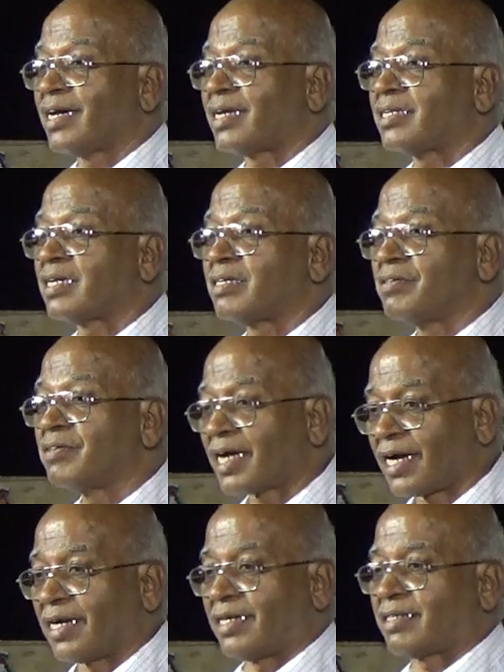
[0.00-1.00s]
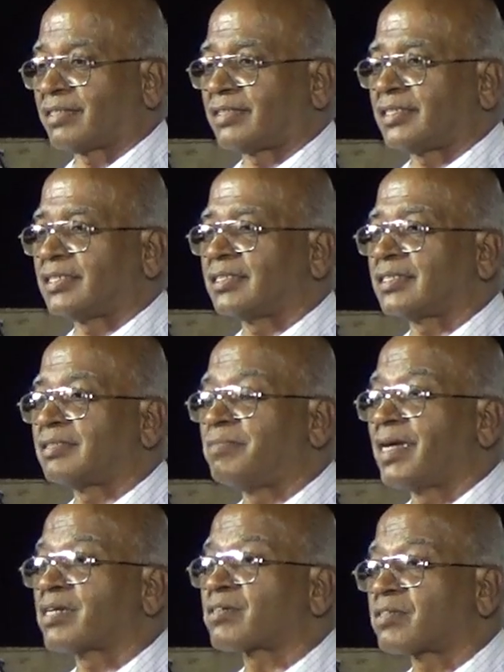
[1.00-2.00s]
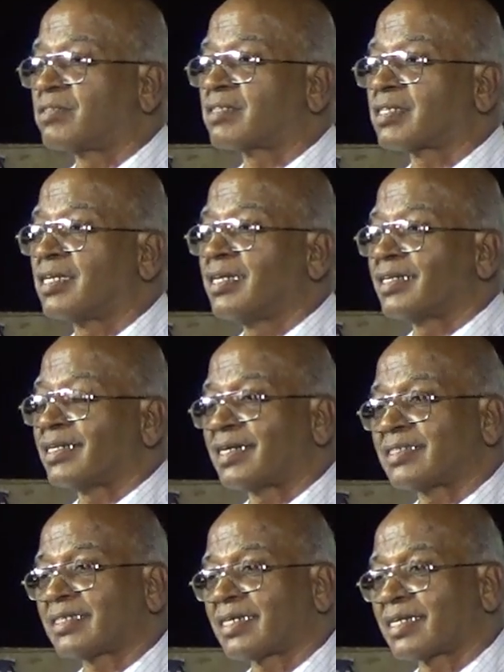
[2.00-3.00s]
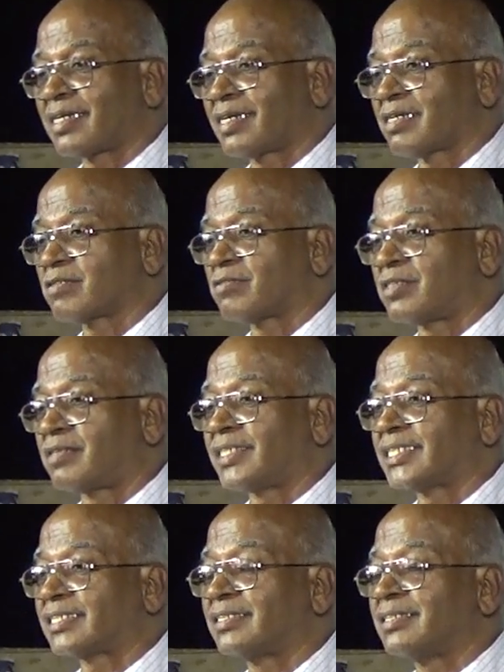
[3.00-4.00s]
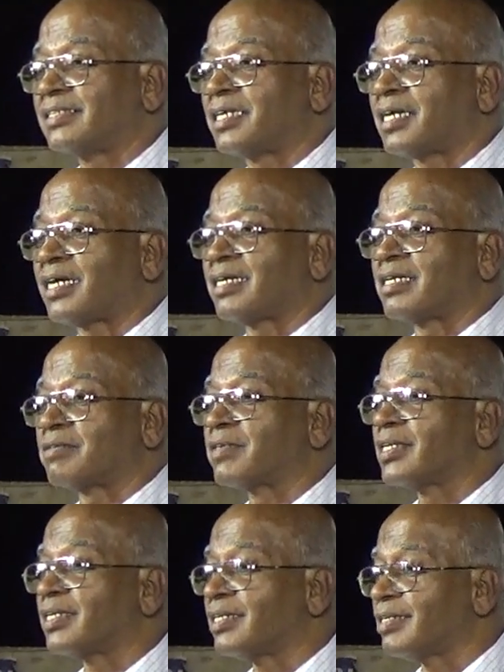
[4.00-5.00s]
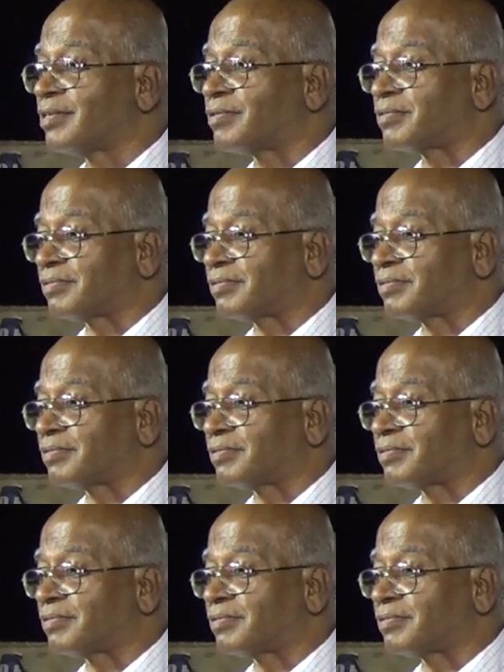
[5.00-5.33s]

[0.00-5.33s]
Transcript: and then unite and then make sure the uncertainty is over and we